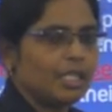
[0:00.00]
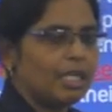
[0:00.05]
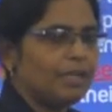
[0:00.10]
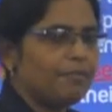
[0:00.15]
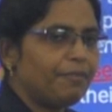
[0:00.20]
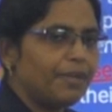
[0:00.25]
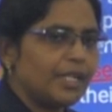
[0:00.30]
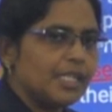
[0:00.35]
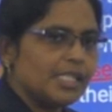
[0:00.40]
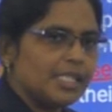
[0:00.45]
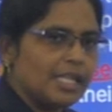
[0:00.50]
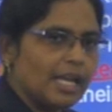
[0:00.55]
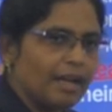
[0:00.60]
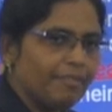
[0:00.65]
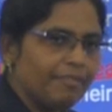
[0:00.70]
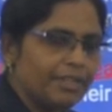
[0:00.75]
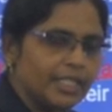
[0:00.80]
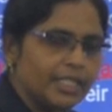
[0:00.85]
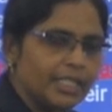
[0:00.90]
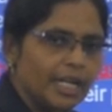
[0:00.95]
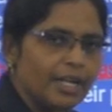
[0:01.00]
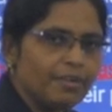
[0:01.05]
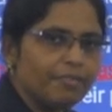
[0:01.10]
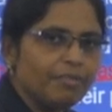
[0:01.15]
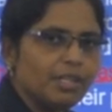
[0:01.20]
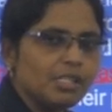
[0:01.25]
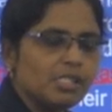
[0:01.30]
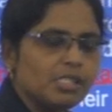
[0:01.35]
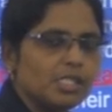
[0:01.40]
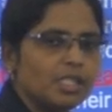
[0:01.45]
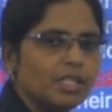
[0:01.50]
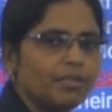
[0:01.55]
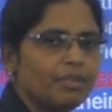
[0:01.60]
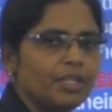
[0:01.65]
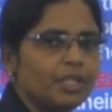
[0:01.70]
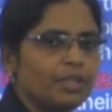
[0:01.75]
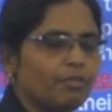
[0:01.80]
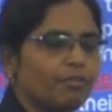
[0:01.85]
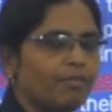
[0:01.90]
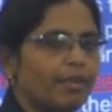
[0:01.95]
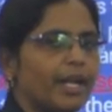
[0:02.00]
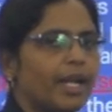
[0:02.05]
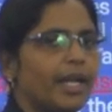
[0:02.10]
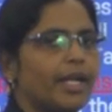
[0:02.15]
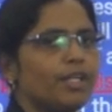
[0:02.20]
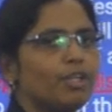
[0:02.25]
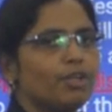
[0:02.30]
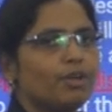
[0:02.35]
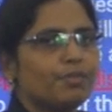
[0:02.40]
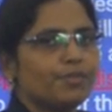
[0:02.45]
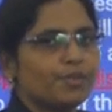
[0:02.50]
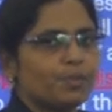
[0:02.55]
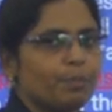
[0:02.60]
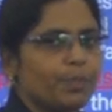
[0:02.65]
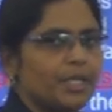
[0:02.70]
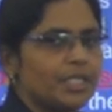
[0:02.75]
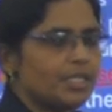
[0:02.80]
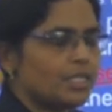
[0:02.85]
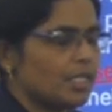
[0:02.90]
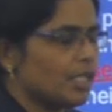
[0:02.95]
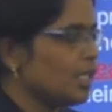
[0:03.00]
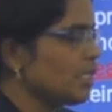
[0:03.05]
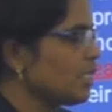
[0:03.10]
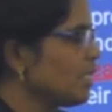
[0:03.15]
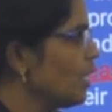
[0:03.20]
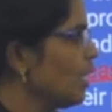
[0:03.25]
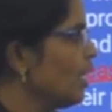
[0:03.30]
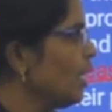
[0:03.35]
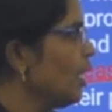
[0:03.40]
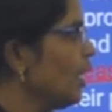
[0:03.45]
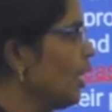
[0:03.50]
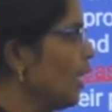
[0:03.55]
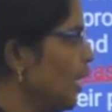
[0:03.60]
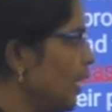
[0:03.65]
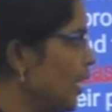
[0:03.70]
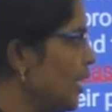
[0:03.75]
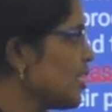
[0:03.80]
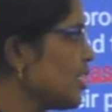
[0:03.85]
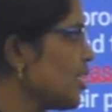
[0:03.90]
if it is having diversity with variety of species in a